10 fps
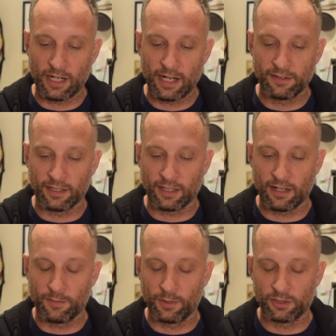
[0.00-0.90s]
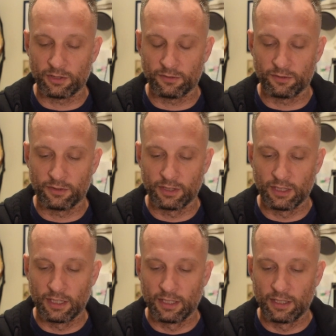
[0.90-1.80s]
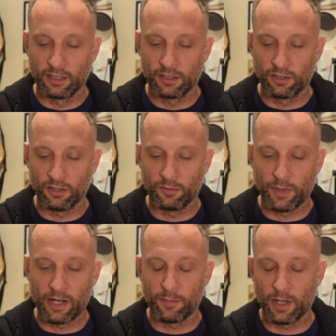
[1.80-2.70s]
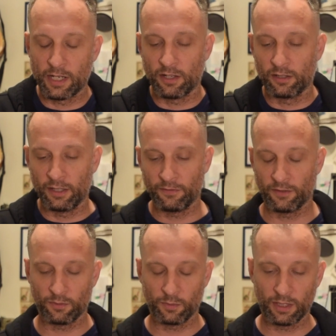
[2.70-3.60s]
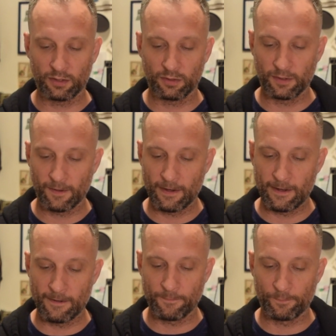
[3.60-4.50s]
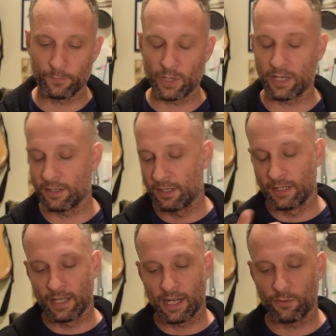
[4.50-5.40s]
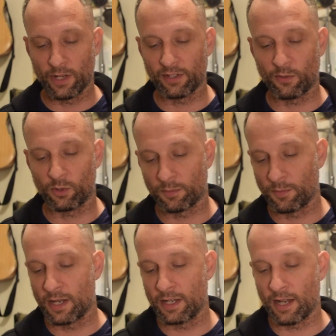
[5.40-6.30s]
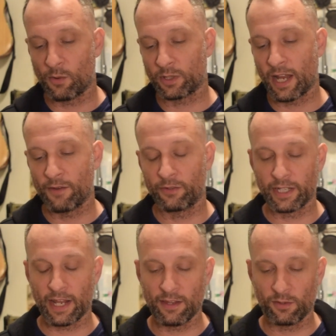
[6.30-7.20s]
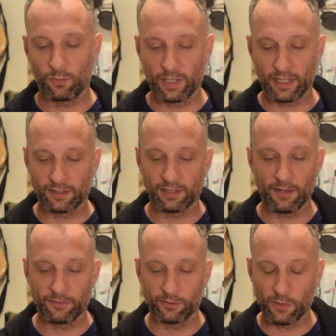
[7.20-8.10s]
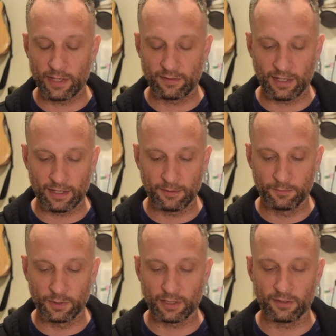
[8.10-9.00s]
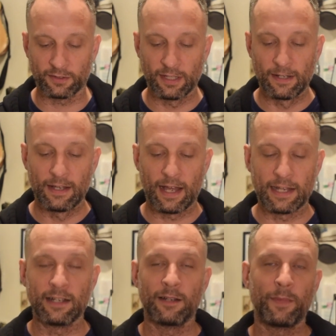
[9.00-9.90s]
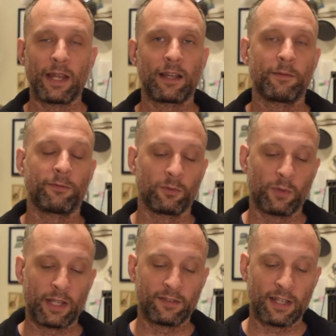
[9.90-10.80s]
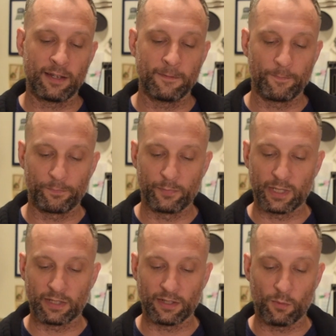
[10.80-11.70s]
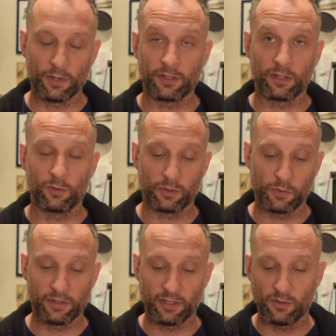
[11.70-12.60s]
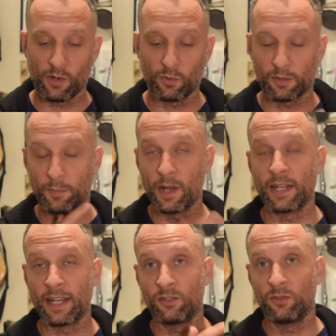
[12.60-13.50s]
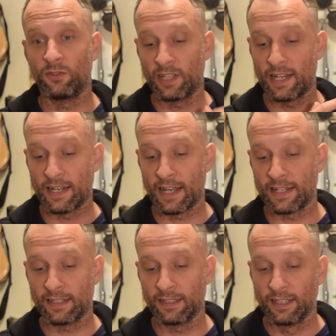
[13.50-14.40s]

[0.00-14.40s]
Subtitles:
rides, and I got a bunch of better money on Lyft this week. But anyways, I worked every day this week except for Wednesday because I needed to make up for Wednesday because I wasn't going to work Wednesday. So I worked Monday and Tuesday night,